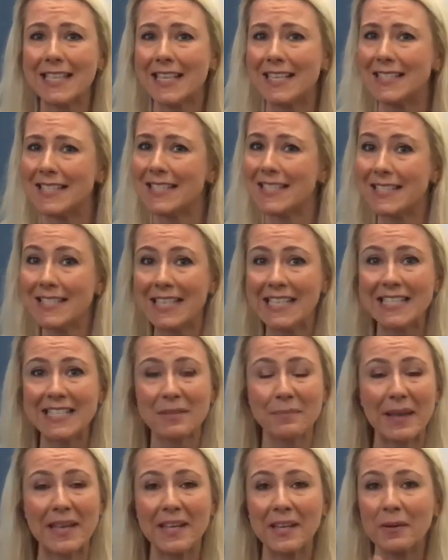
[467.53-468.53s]
Is it silly
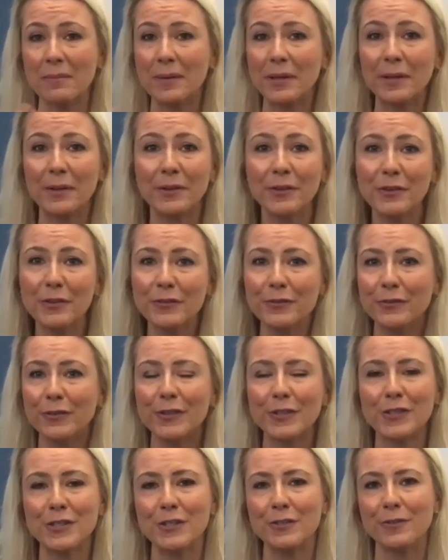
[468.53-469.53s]
to make a move?
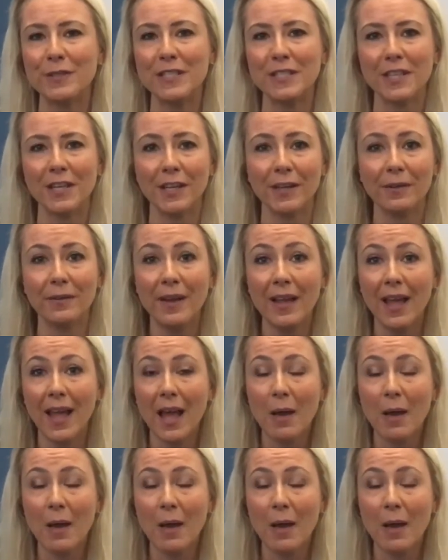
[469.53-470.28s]
What should we do?